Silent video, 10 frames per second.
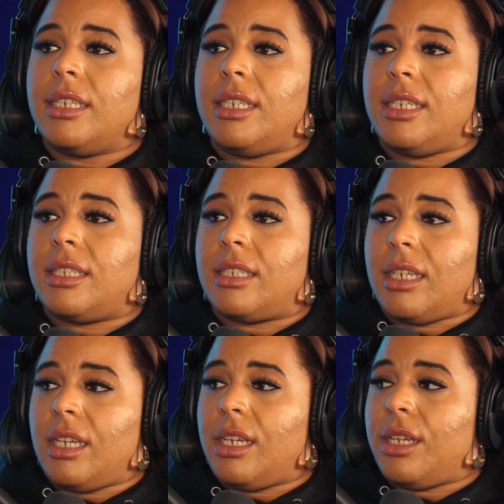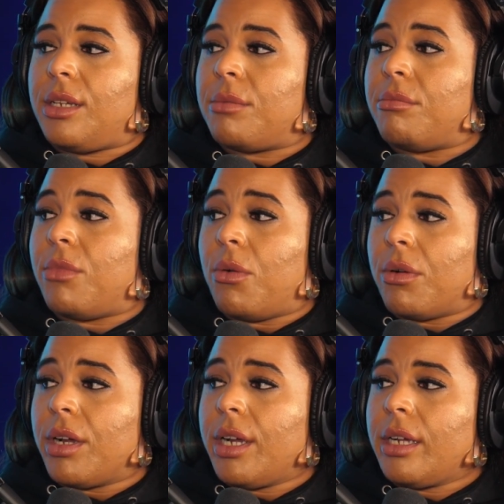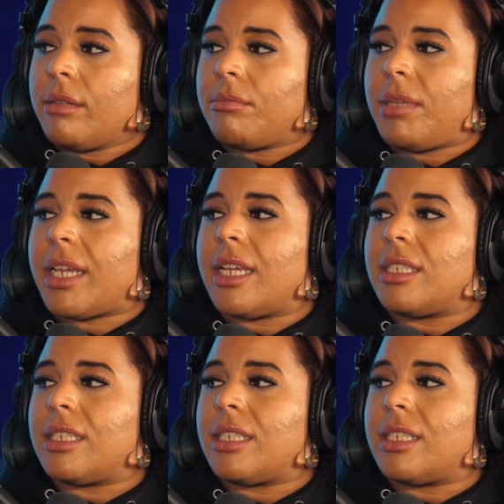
DC more because